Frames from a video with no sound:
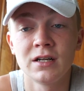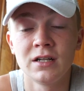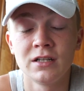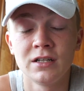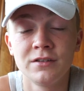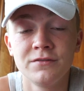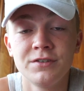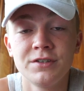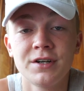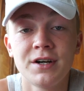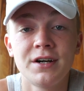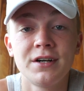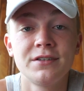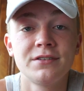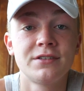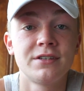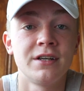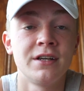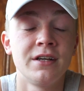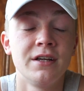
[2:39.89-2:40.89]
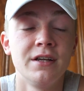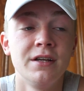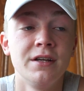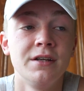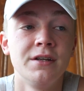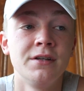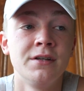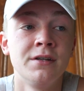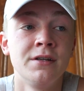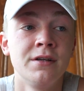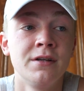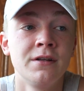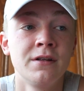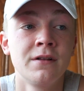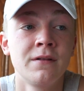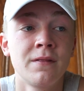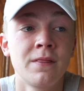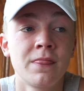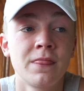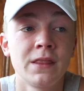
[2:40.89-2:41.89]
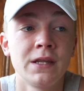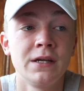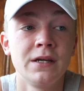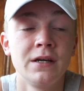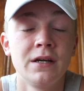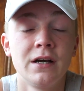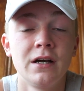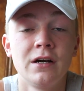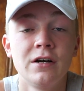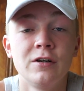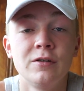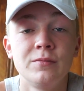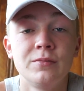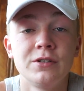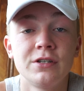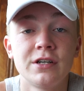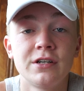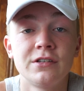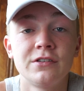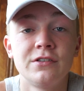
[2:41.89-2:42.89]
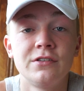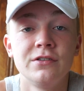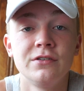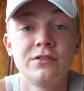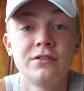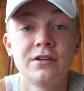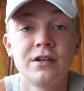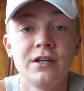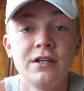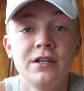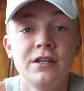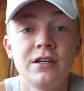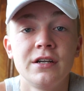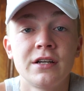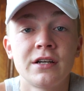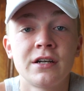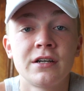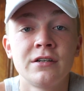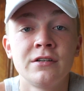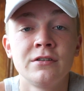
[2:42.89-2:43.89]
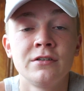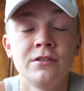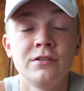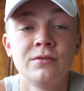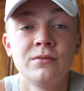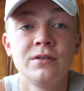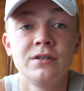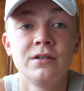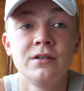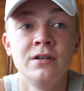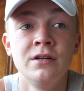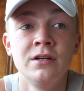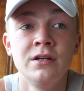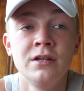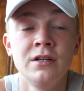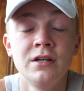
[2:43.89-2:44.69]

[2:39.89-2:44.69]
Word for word: I love you guys and yeah, I hope you guys do great and I know you will.